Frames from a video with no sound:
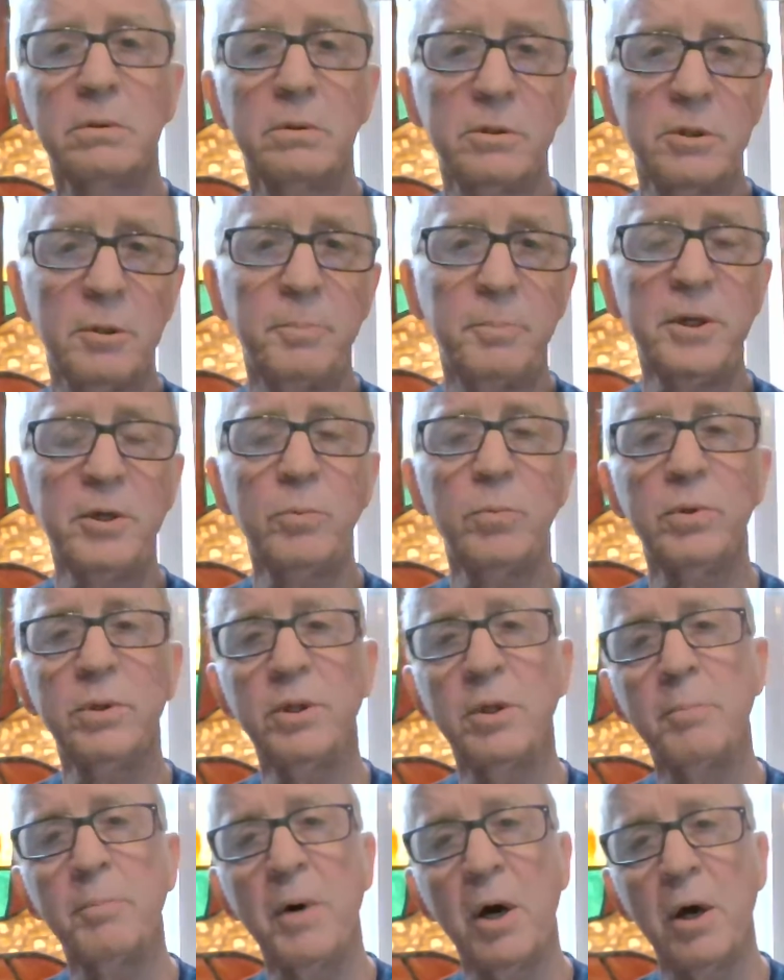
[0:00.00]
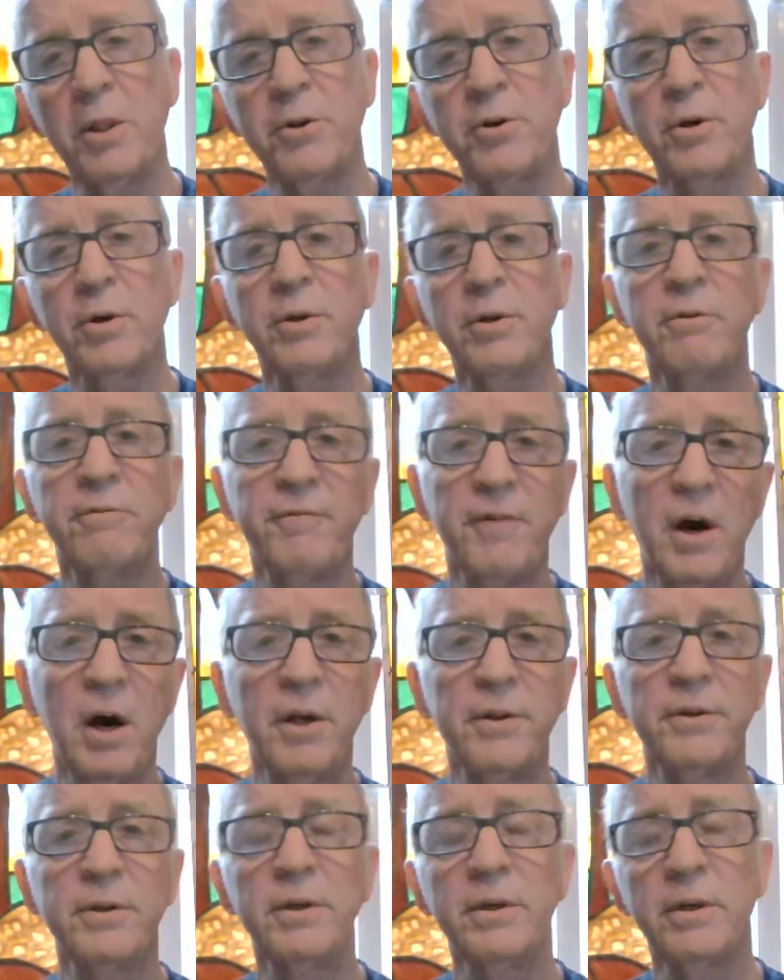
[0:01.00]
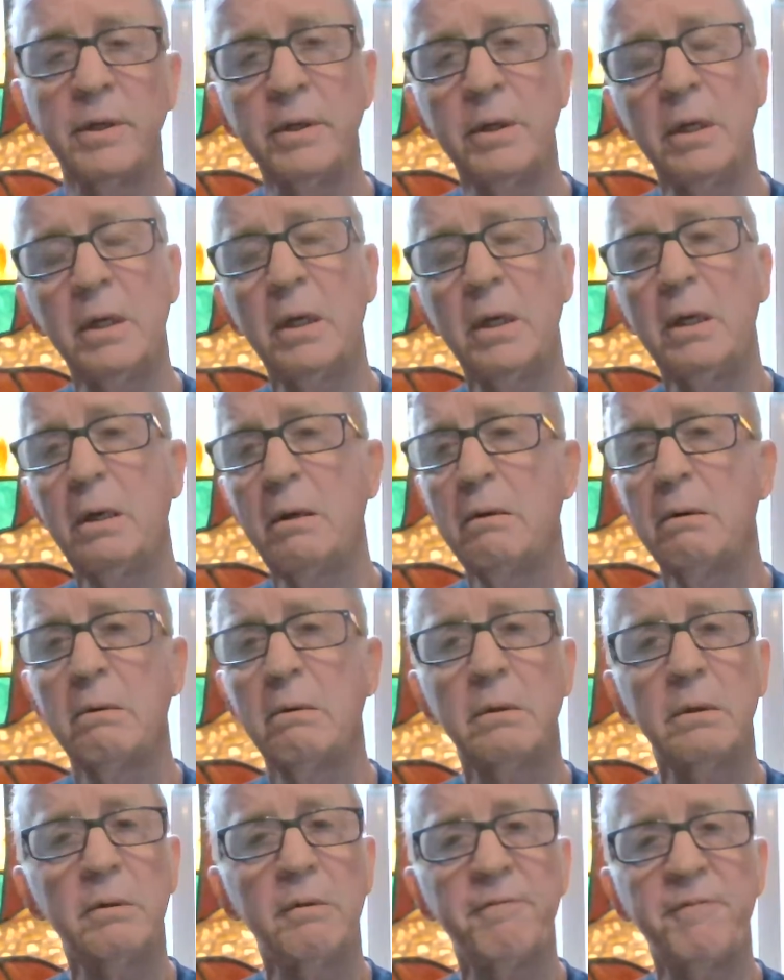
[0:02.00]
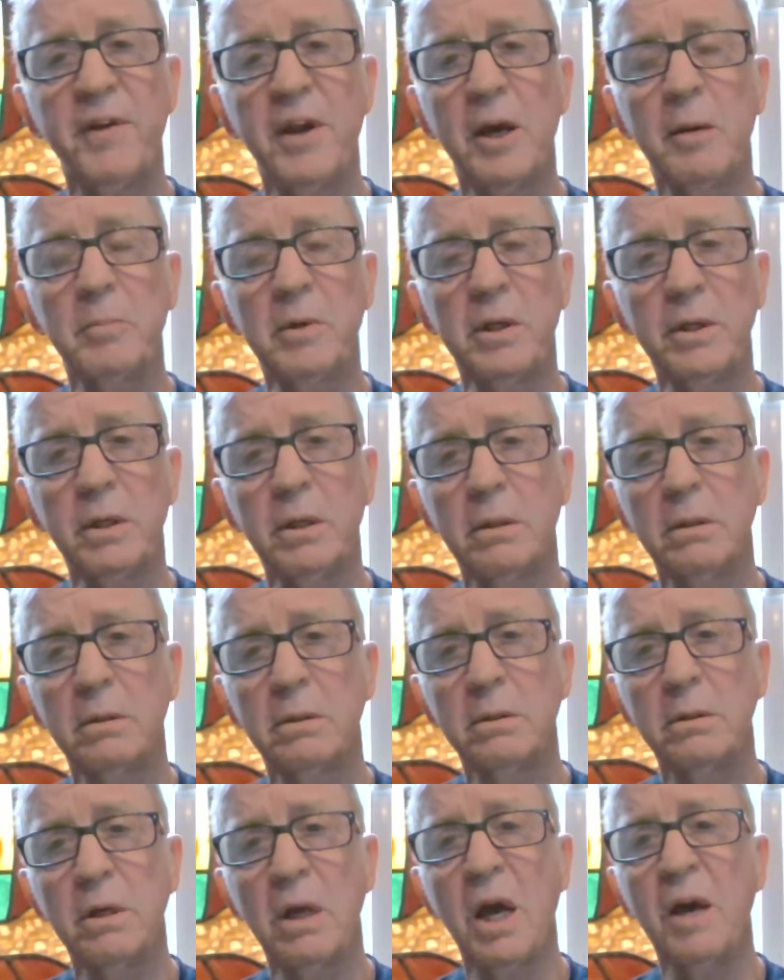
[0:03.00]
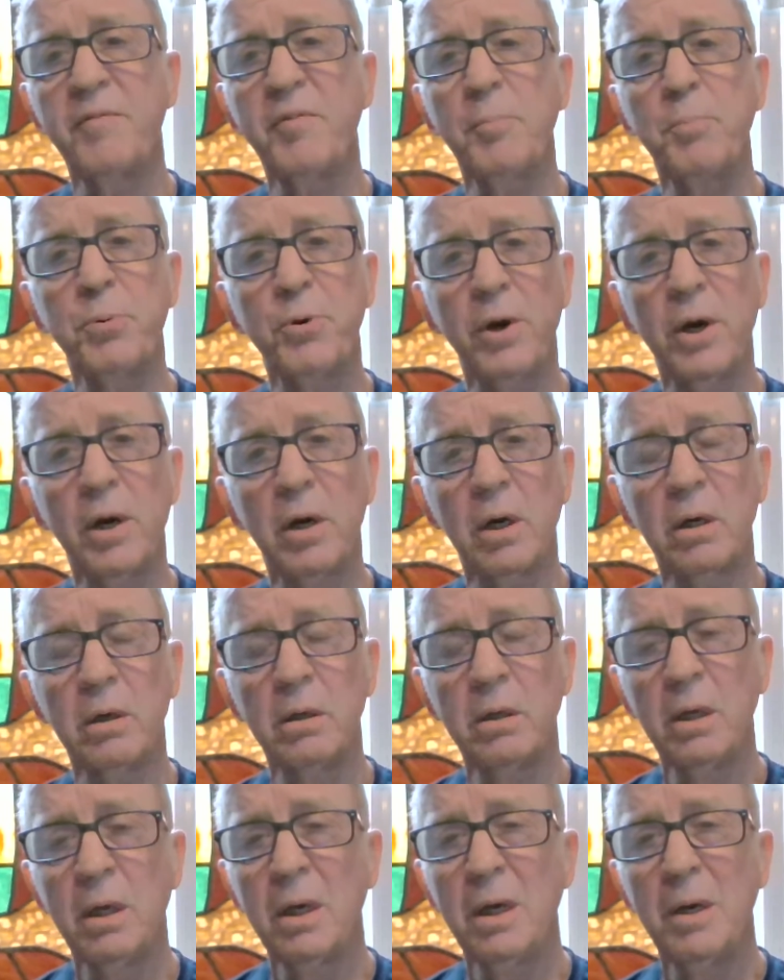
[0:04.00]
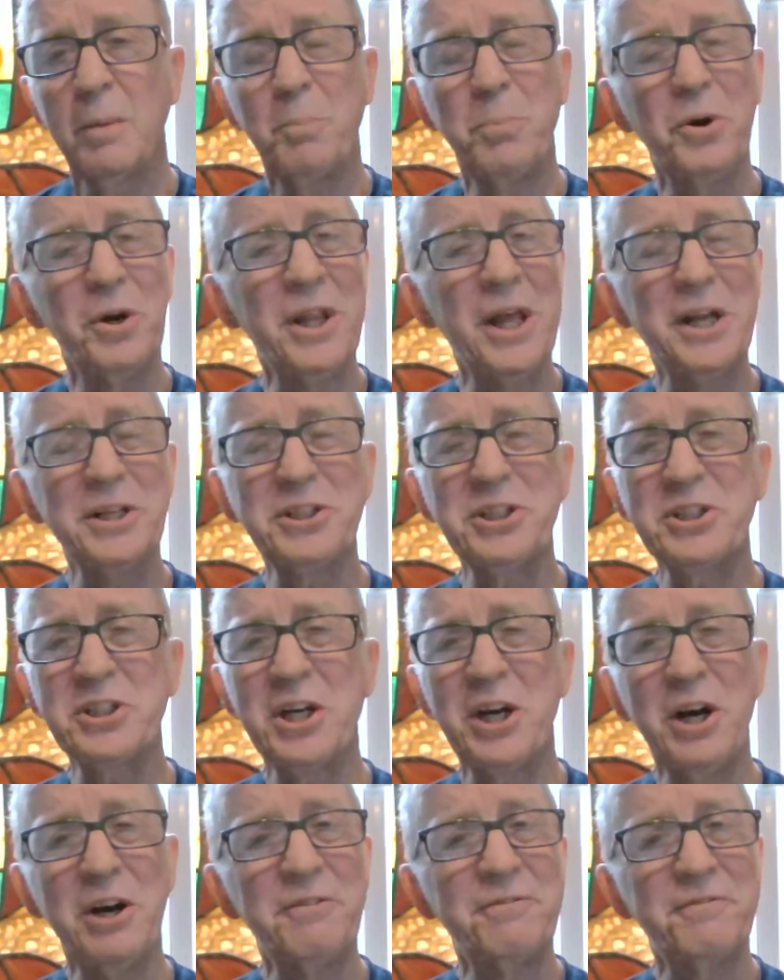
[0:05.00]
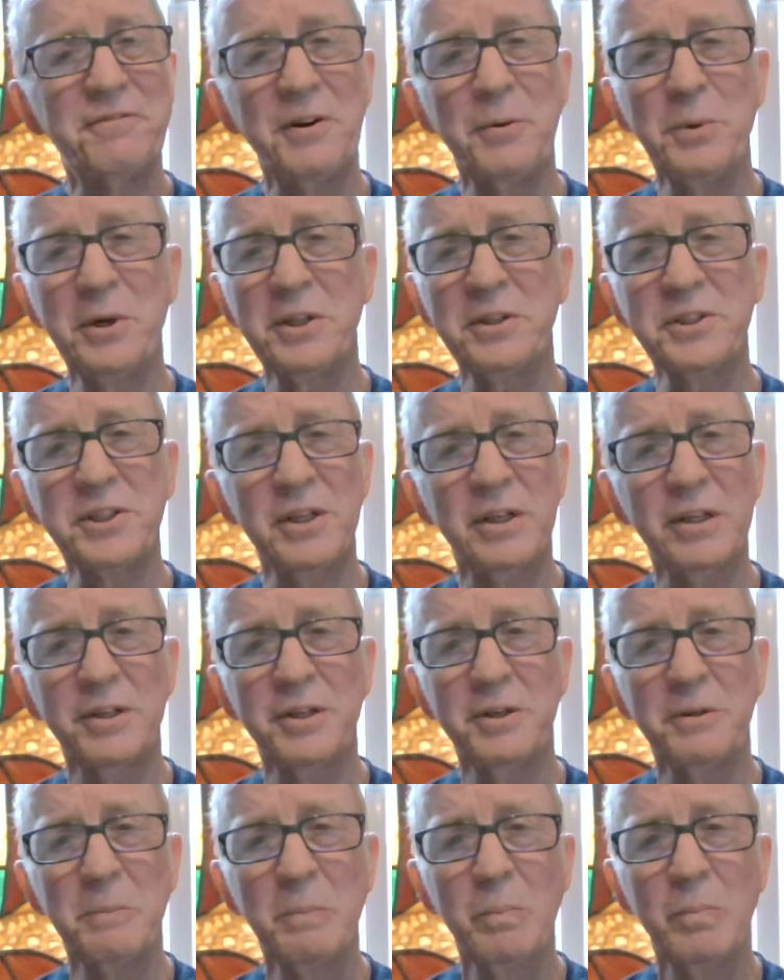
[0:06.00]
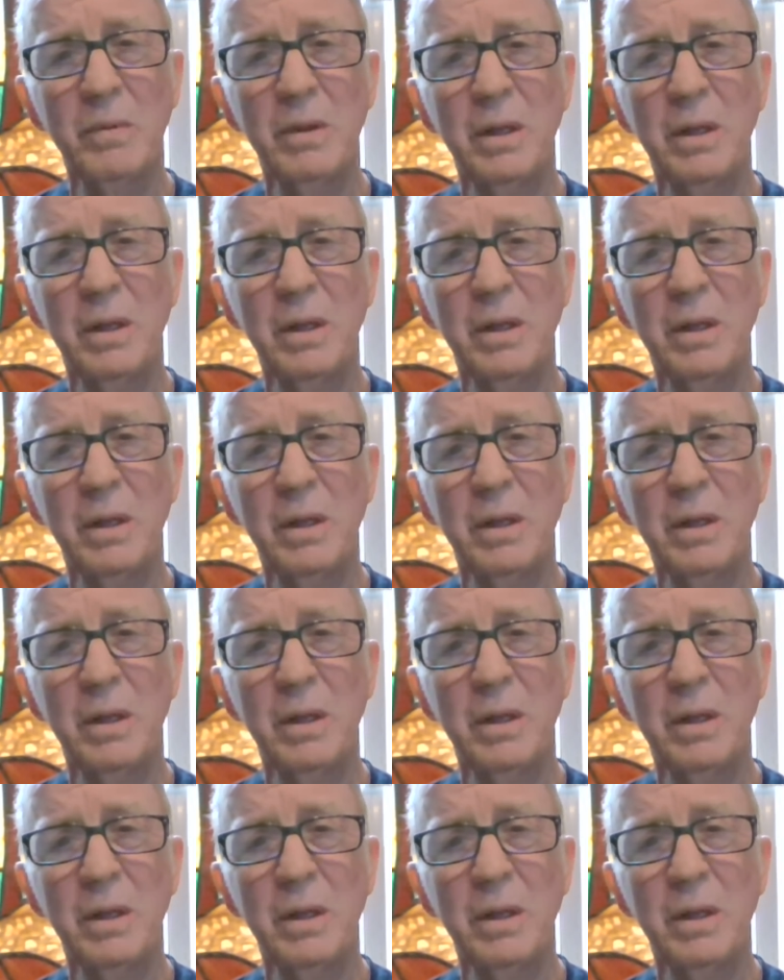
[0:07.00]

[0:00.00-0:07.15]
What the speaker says: to be with the mother and the father and family to have a prayer. Boy, that's tough, I want to tell you.